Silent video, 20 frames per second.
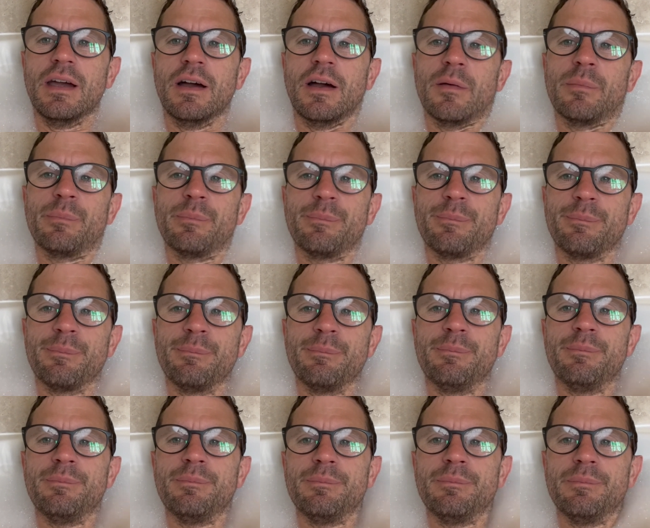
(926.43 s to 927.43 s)
I
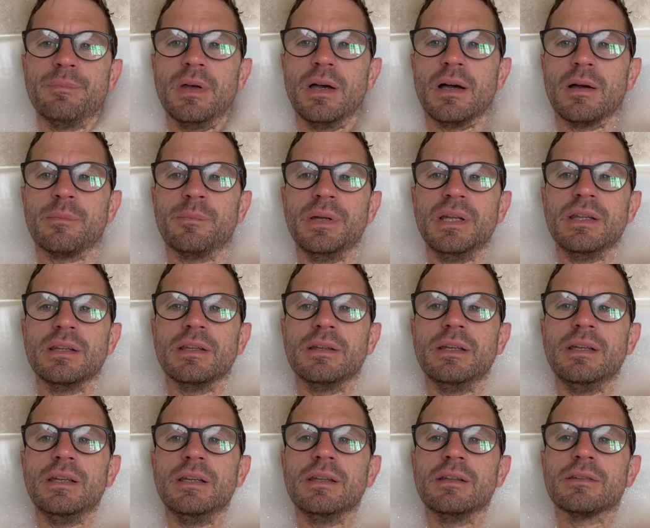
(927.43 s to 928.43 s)
beat
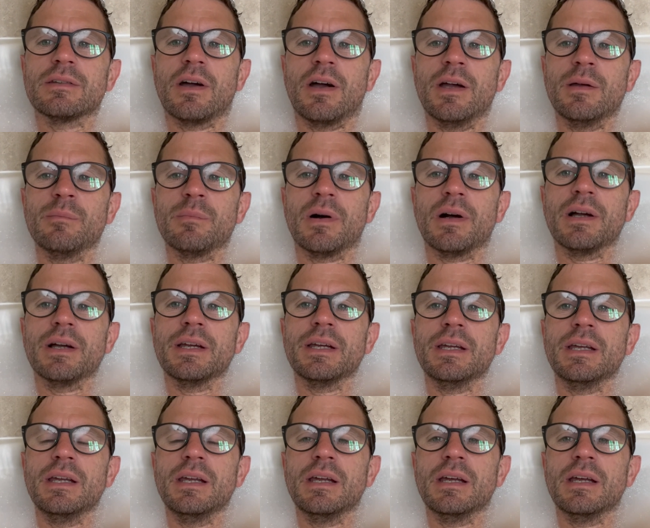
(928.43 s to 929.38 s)
the time by